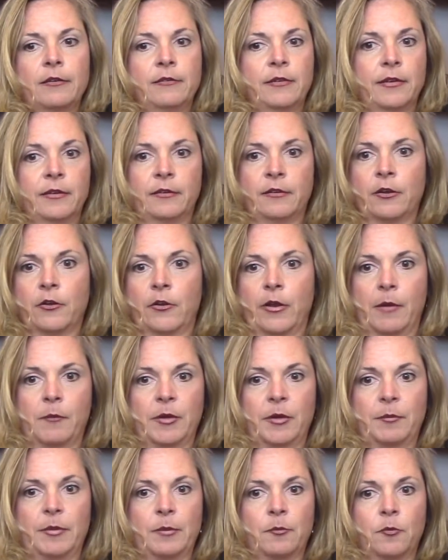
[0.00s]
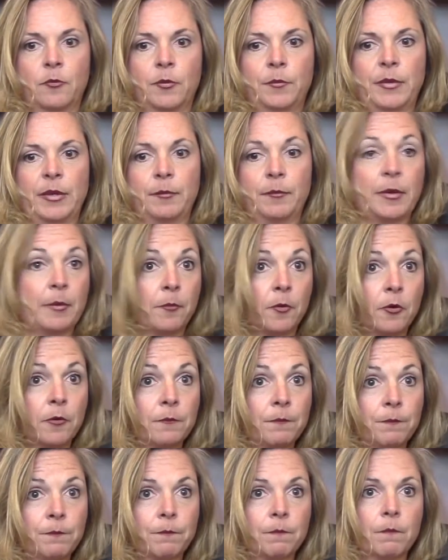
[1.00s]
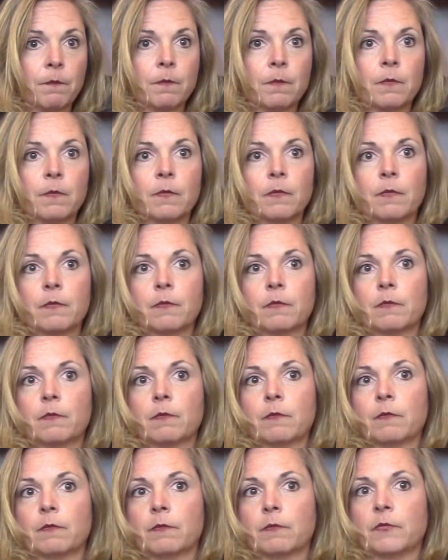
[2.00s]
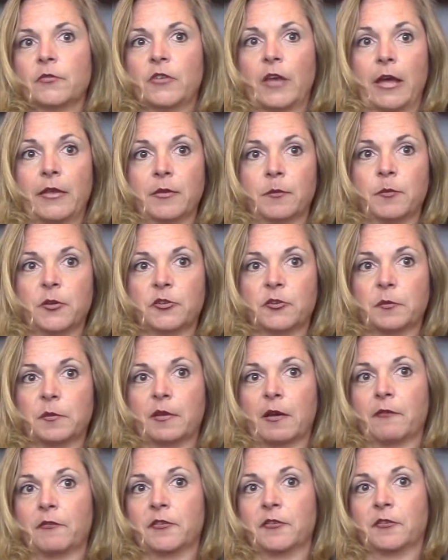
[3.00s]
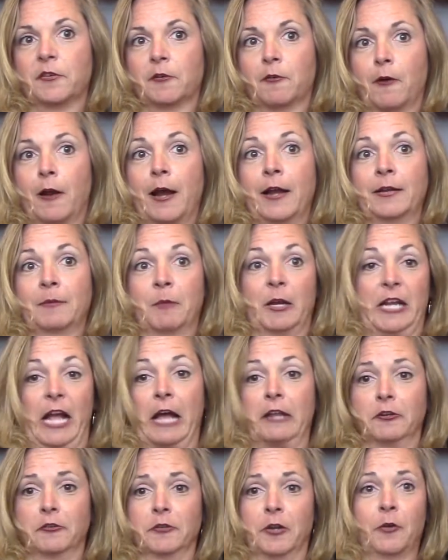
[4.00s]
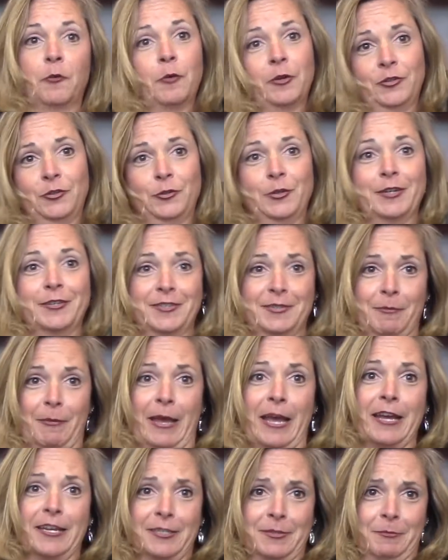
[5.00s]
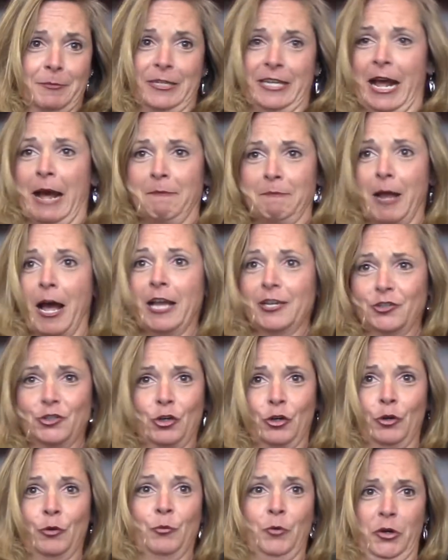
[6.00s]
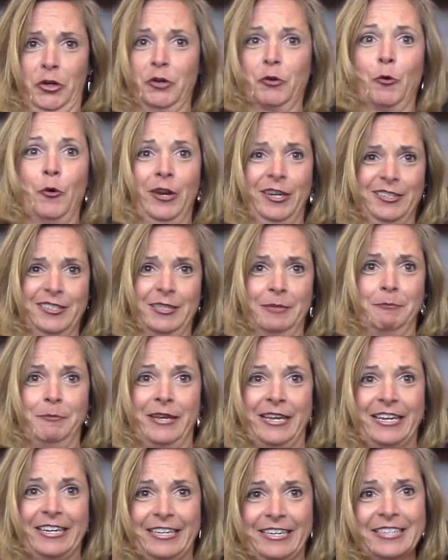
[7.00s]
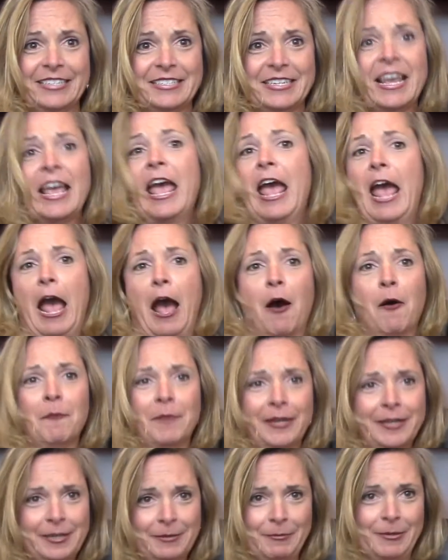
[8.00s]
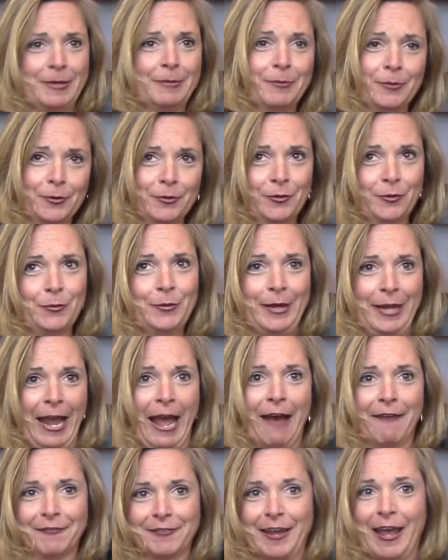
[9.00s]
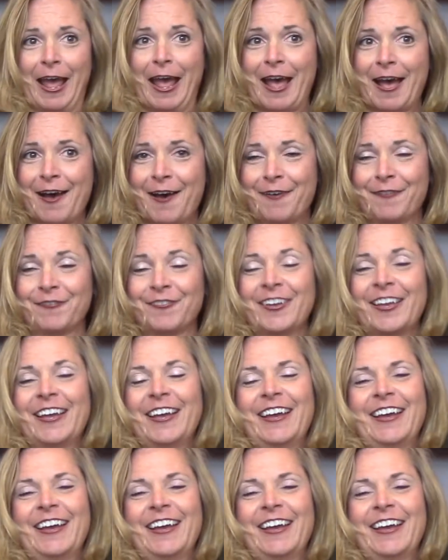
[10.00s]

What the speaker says: Didn't know how many people would be a member. Sat in the bishop's office and cried. I'm like, I don't know what you expect, but I'm not sure we're going to meet it. How many people do we have to have?